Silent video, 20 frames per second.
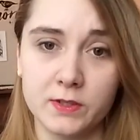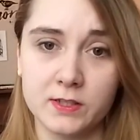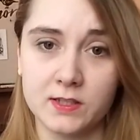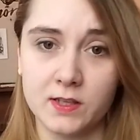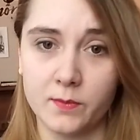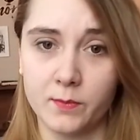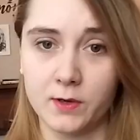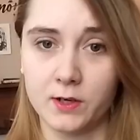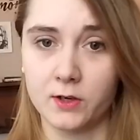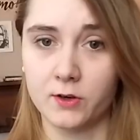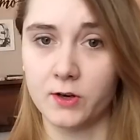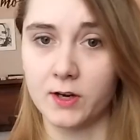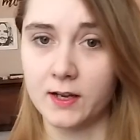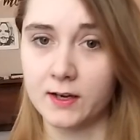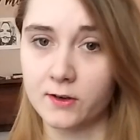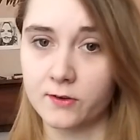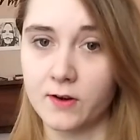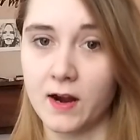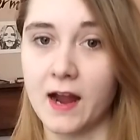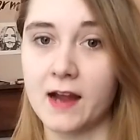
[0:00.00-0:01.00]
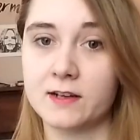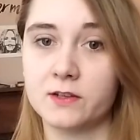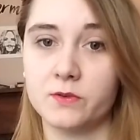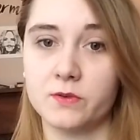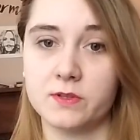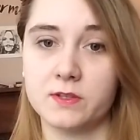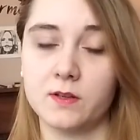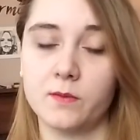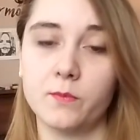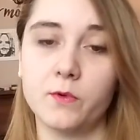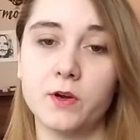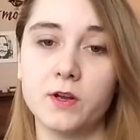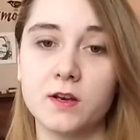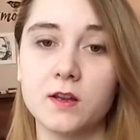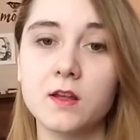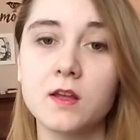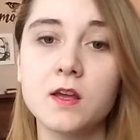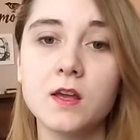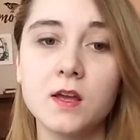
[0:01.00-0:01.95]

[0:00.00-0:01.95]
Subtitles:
with someone or interact with someone